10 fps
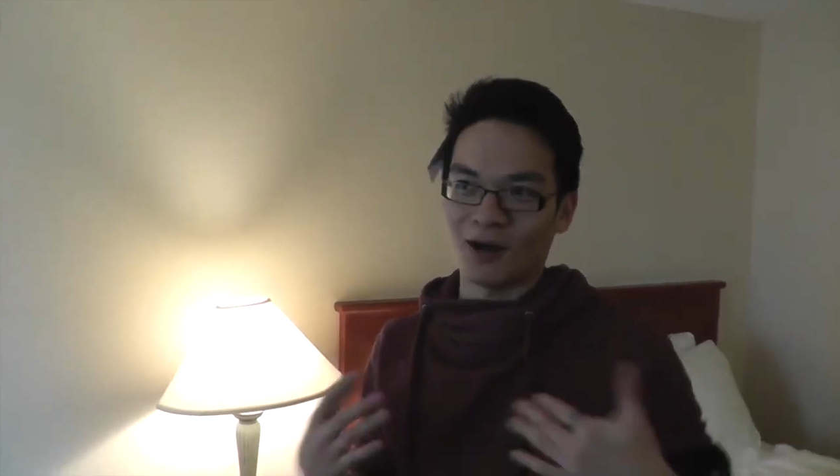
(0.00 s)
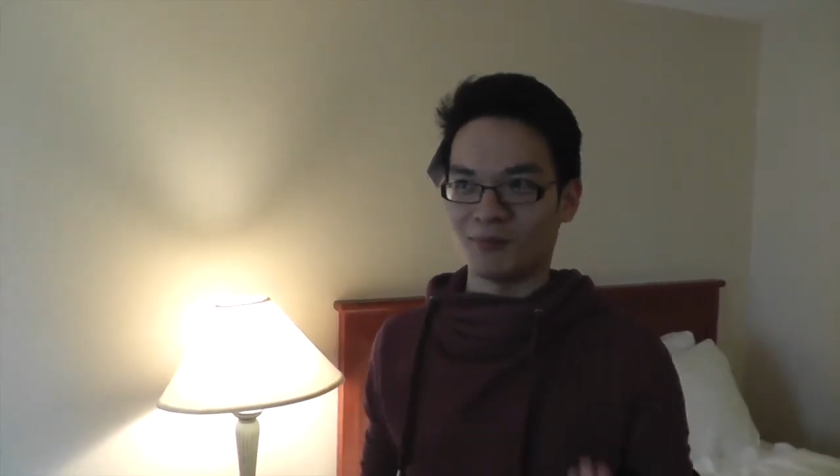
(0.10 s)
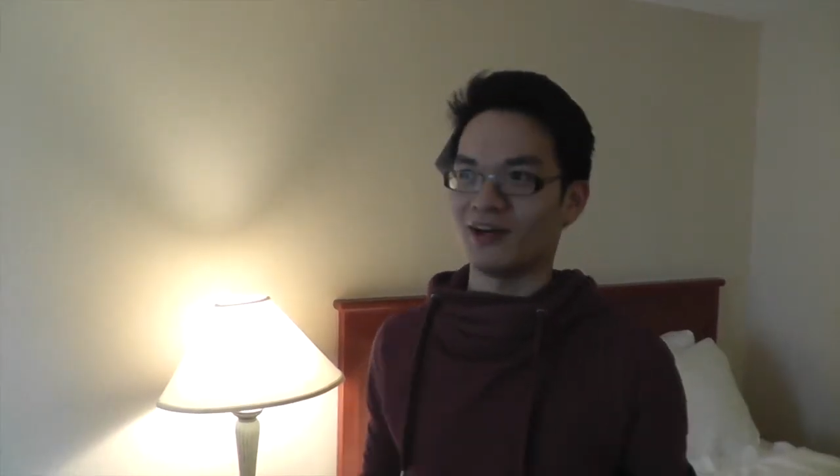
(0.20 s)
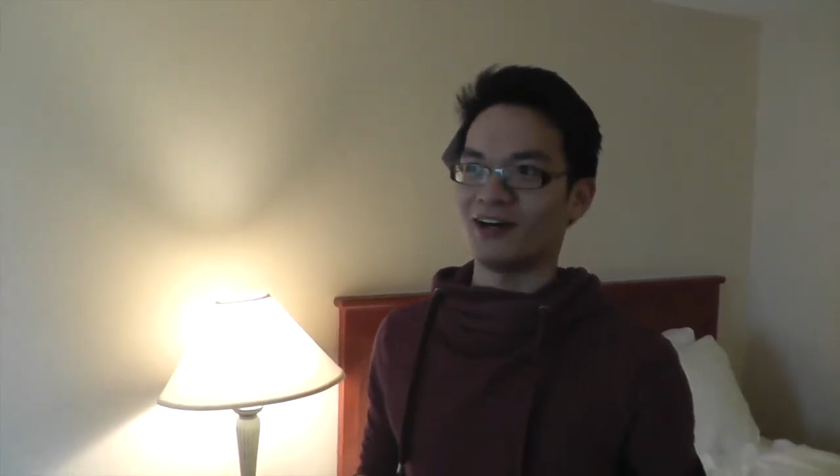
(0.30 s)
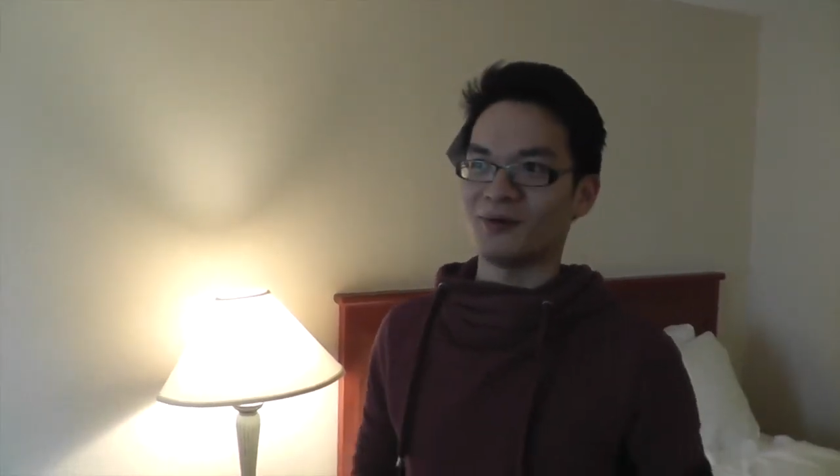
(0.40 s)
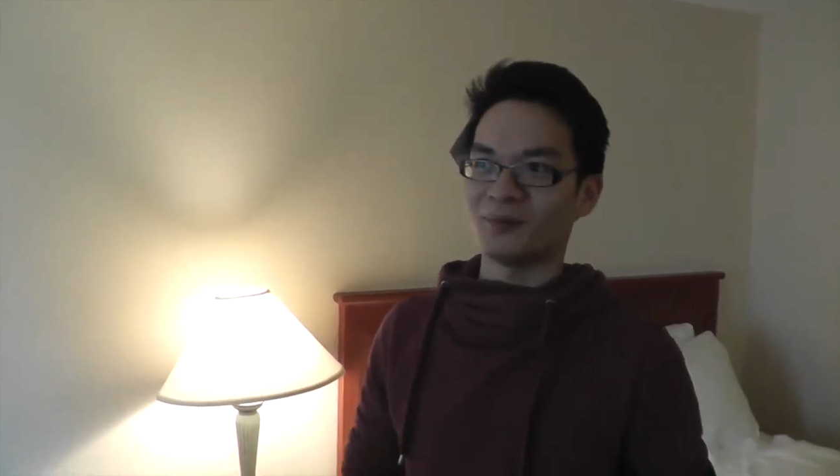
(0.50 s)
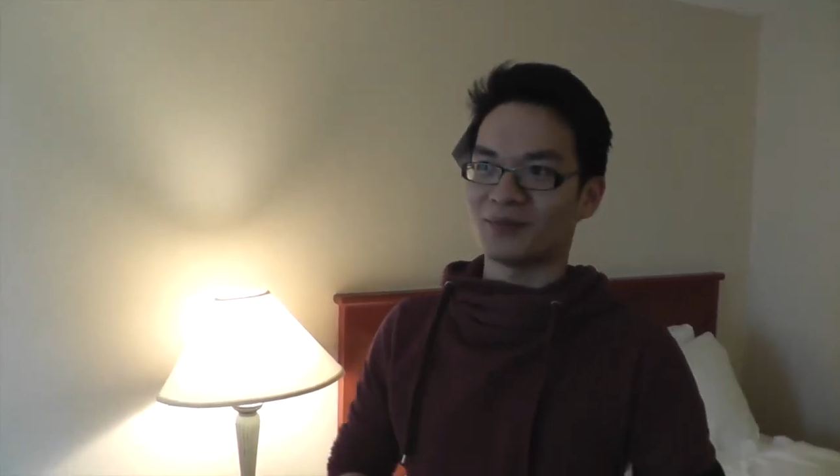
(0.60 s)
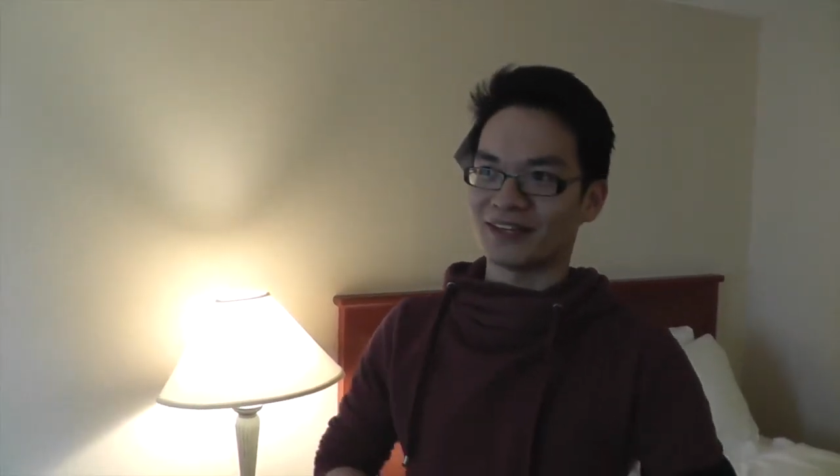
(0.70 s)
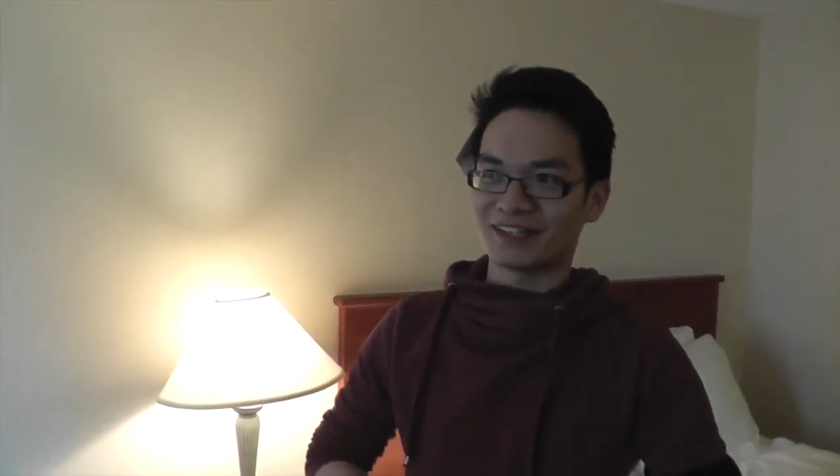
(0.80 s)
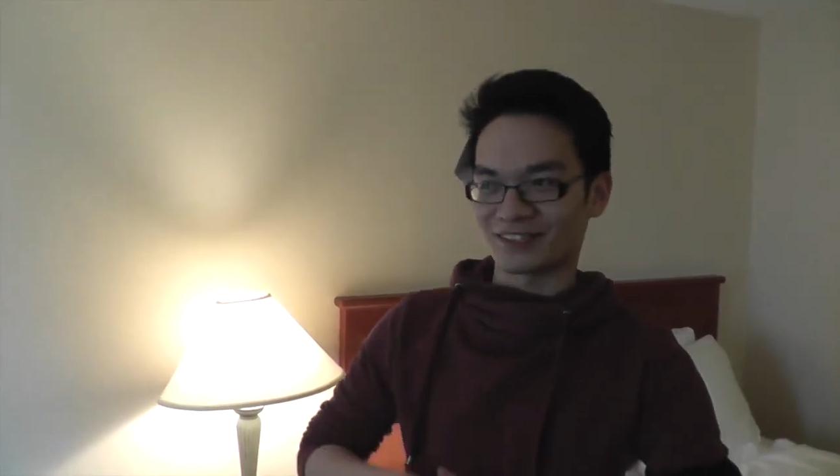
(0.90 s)

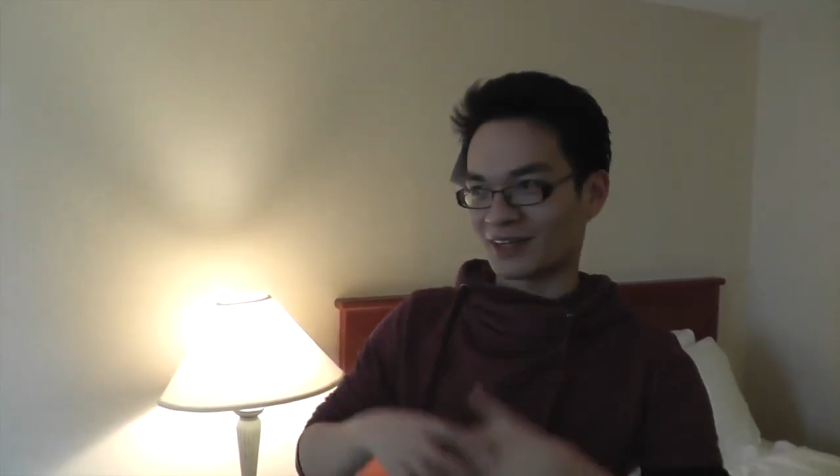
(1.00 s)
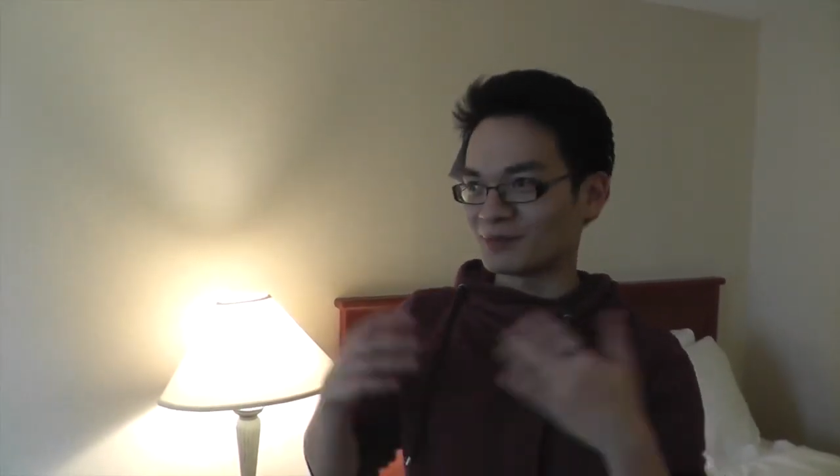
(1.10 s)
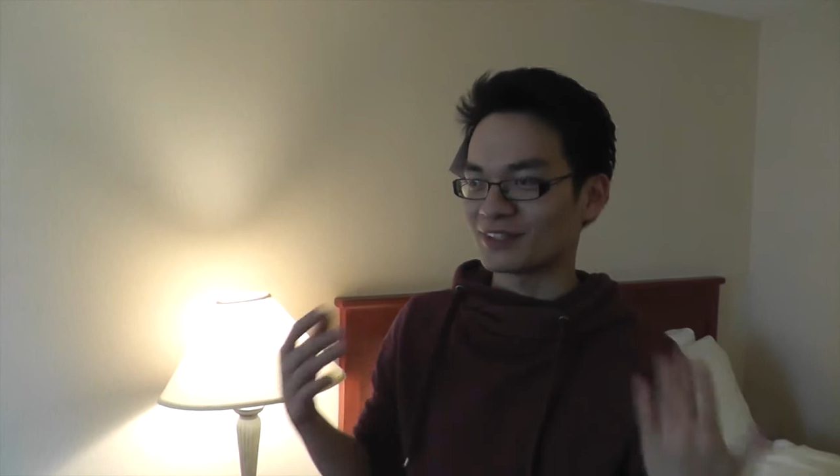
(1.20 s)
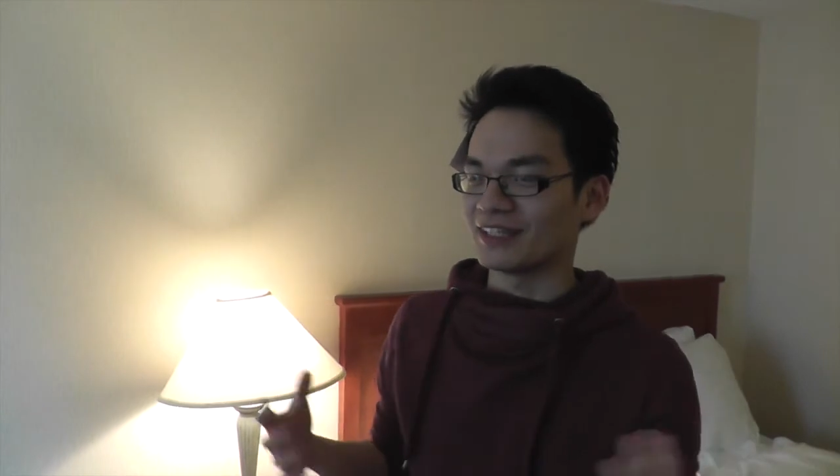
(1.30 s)
cumdom, then there's cum,